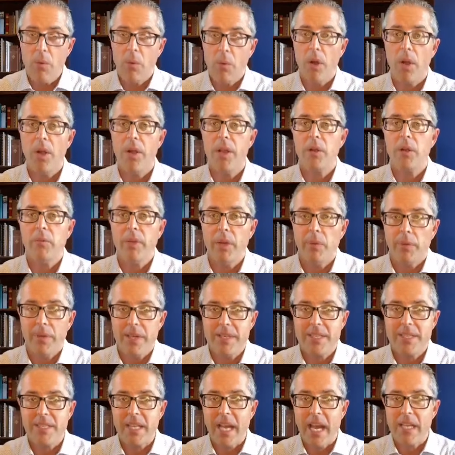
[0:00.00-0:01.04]
word and we
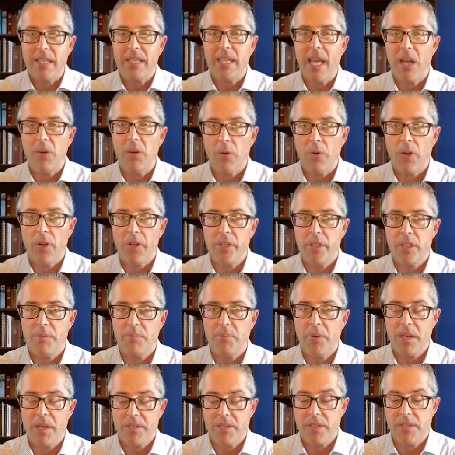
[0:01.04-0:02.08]
recite that word in the
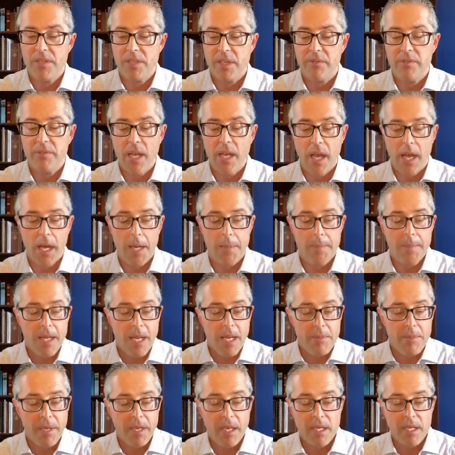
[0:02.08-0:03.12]
presence of God
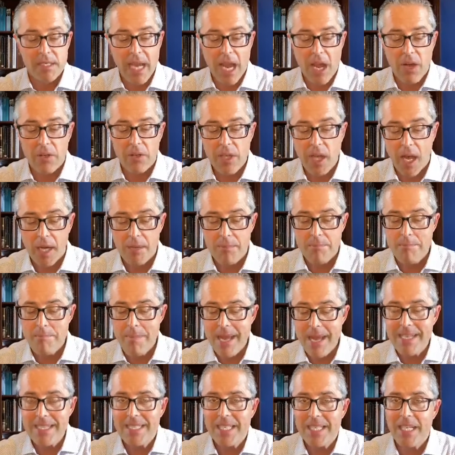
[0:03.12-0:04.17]
because how God
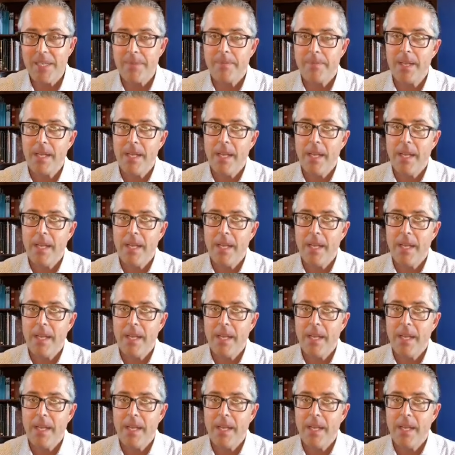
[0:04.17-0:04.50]
meant it